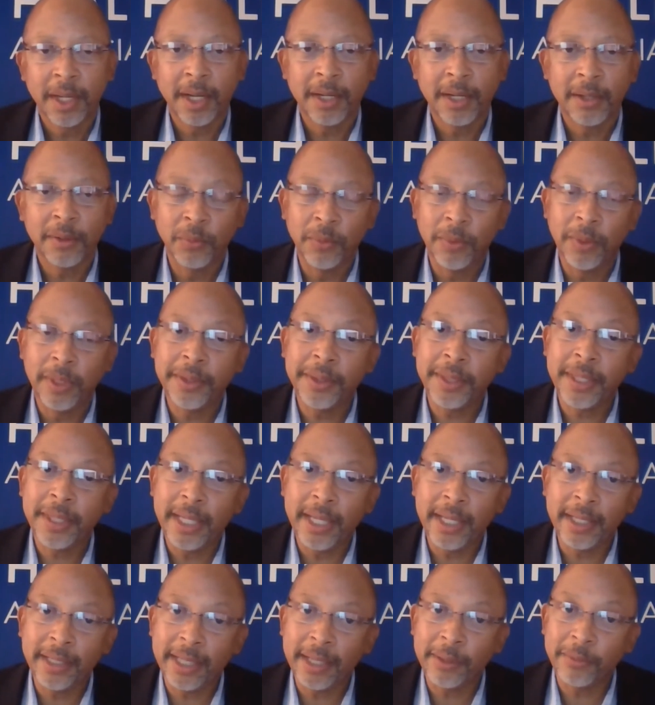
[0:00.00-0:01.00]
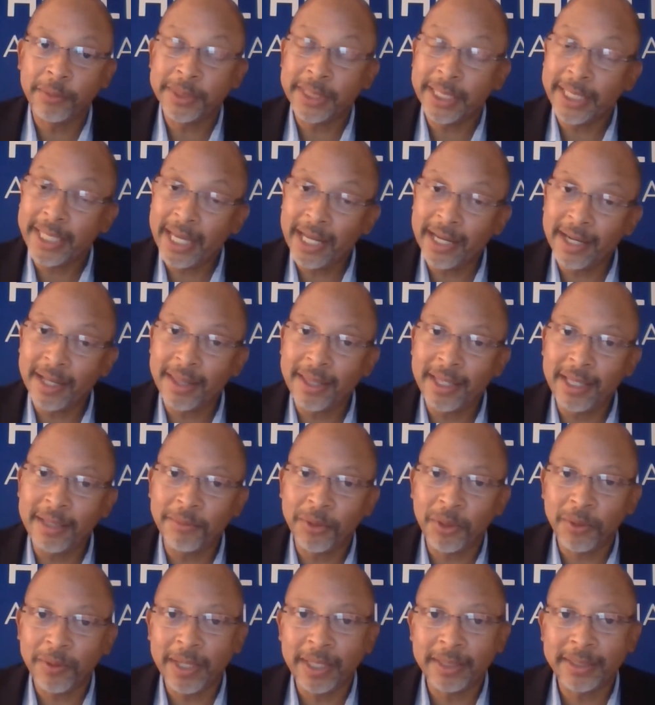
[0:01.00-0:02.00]
One thing that was again a theme
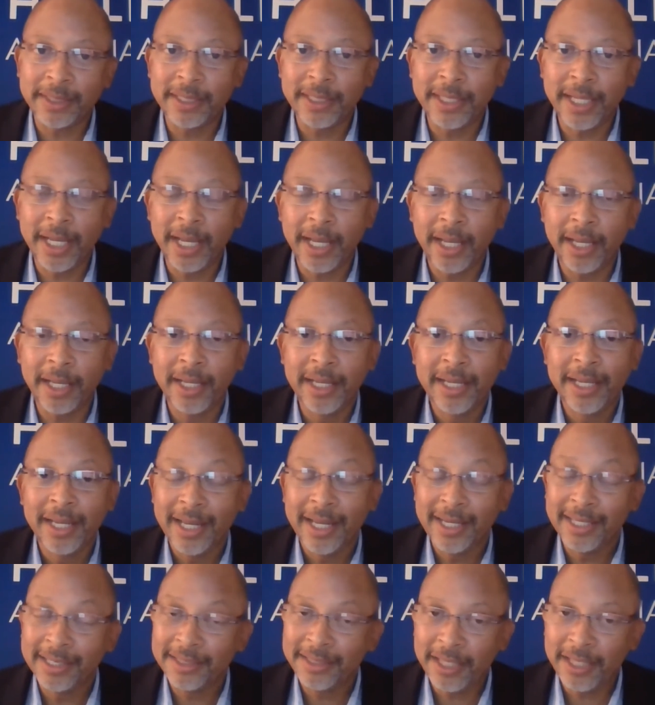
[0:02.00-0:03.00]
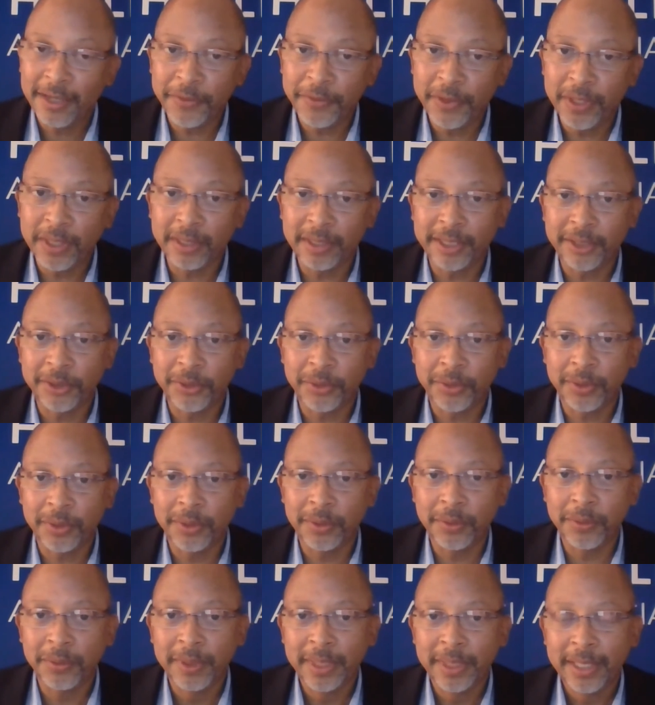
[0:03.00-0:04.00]
throughout the day and is definitely
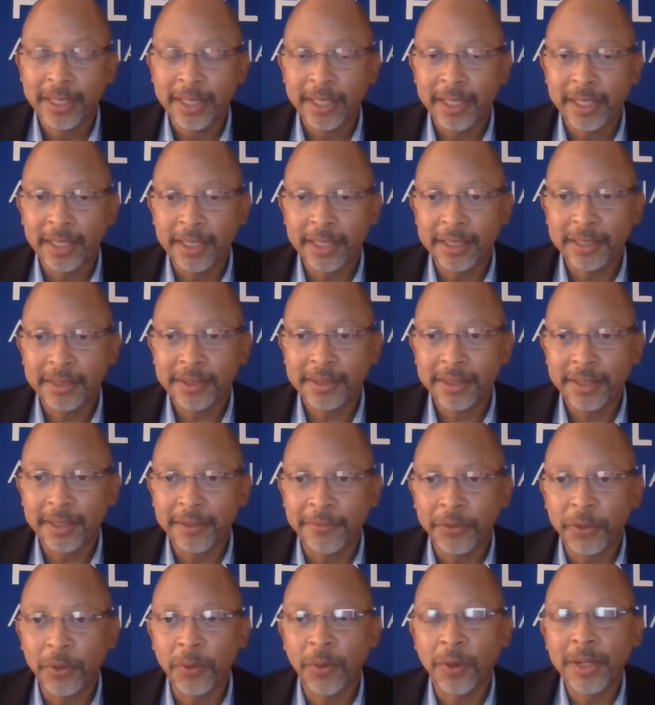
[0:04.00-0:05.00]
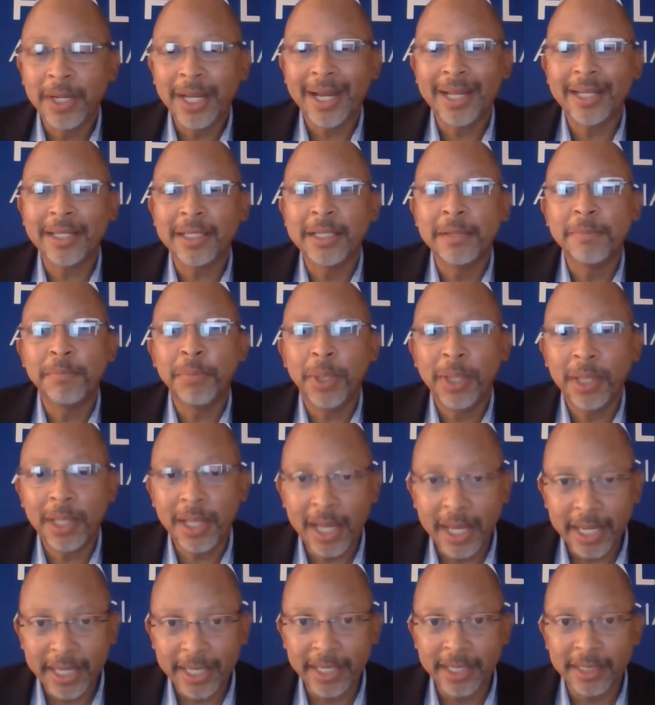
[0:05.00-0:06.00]
true is if you are not
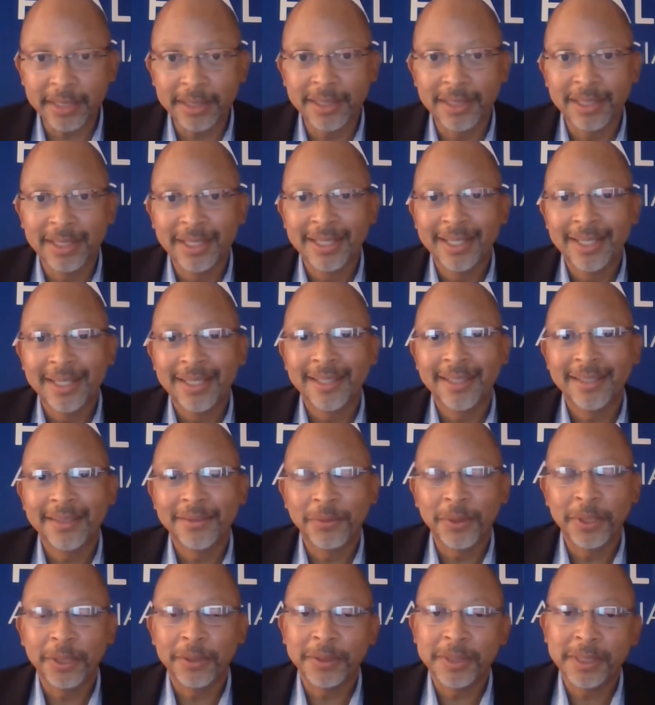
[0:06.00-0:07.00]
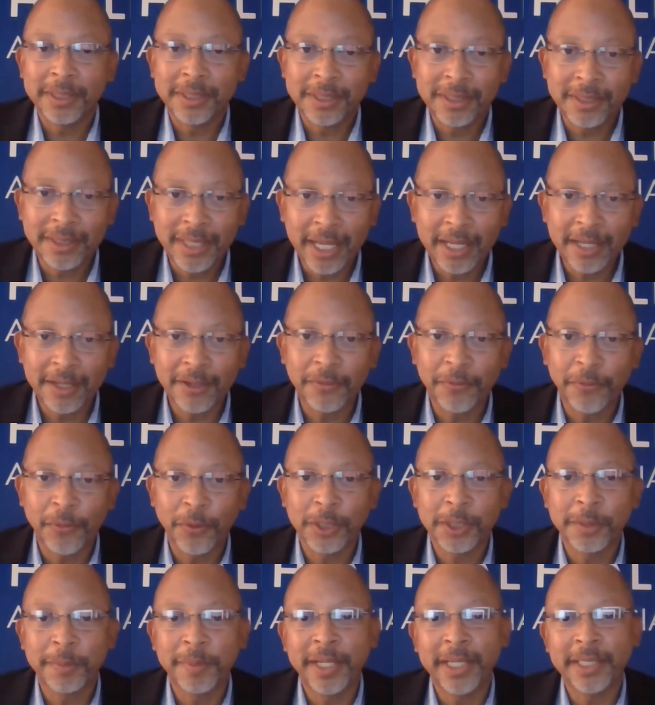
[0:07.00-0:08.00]
compliant, whether it's a state
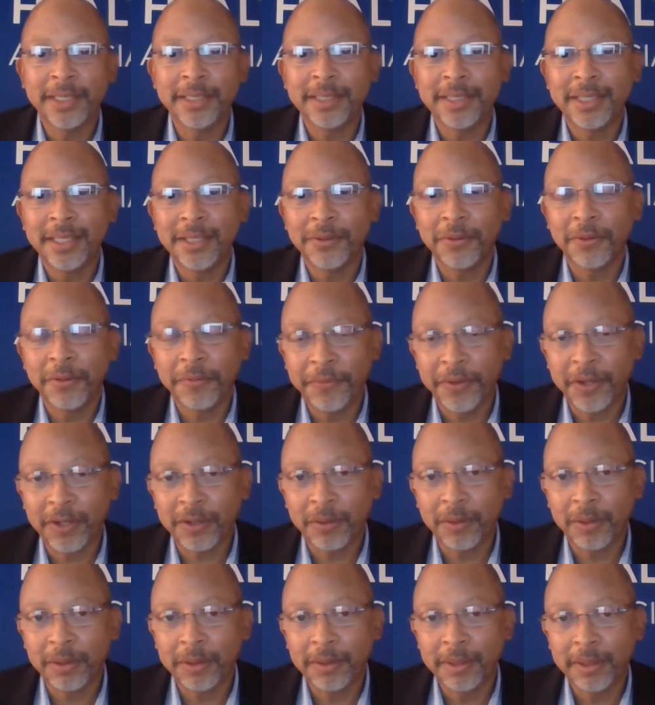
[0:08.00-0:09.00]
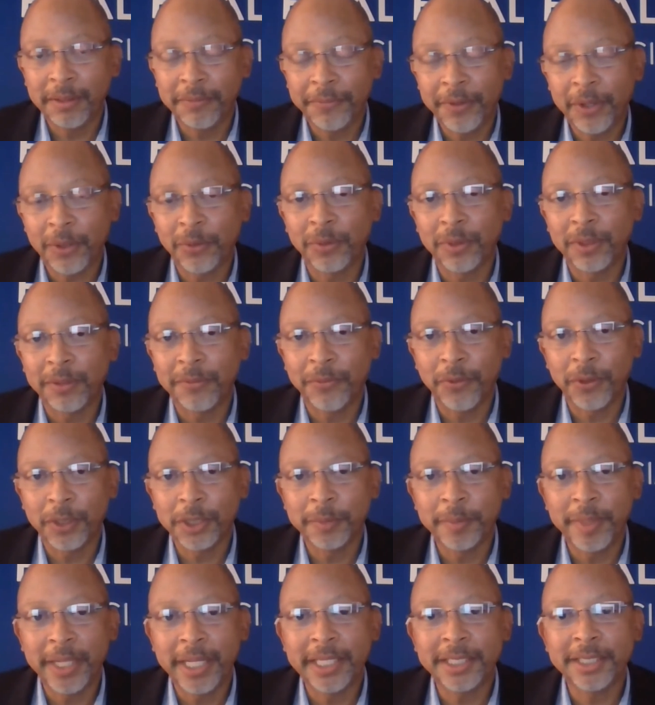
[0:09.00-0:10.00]
enforcement agency or a federal
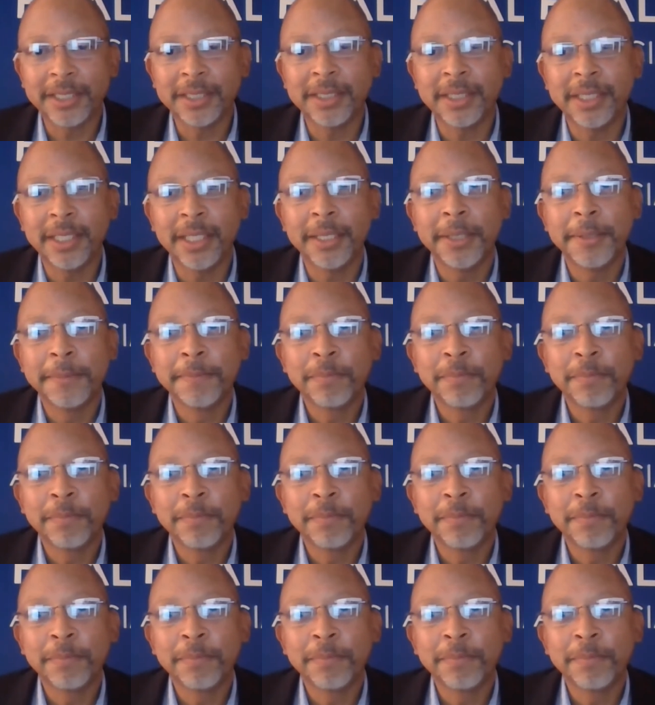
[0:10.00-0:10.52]
enforcement agency,